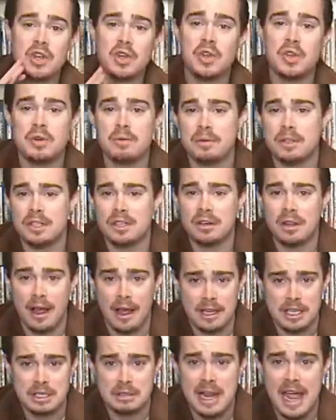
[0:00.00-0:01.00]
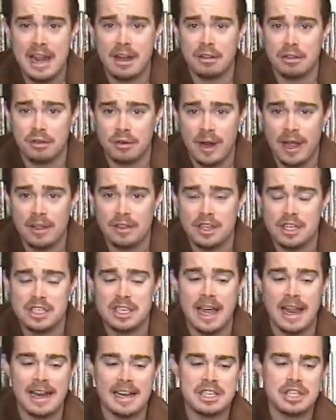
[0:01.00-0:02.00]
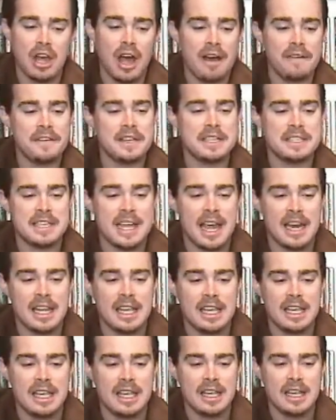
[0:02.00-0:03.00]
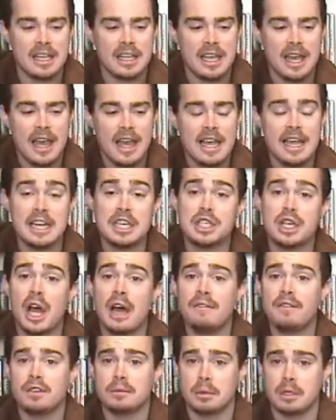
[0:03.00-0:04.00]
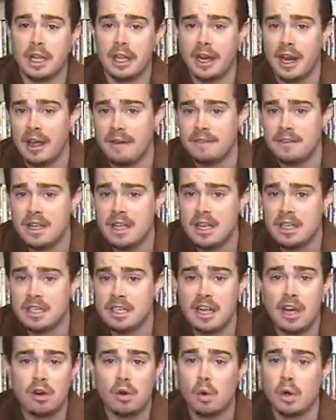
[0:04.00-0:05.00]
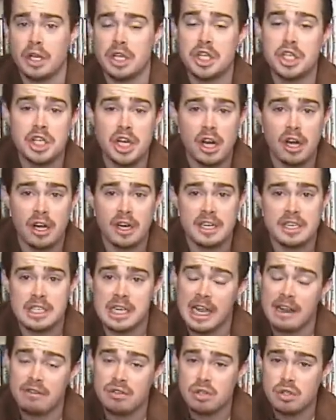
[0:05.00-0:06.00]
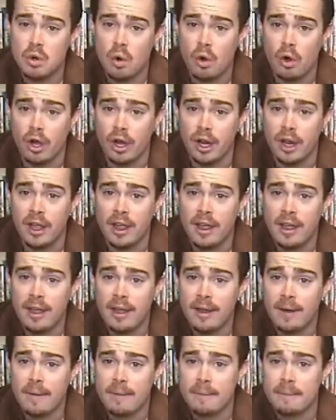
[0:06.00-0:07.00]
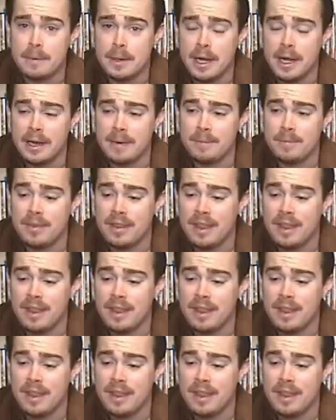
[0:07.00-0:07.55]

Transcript: humor uh, scattered throughout this and it's obvious that he he's comfortable enough to not only share his life story, but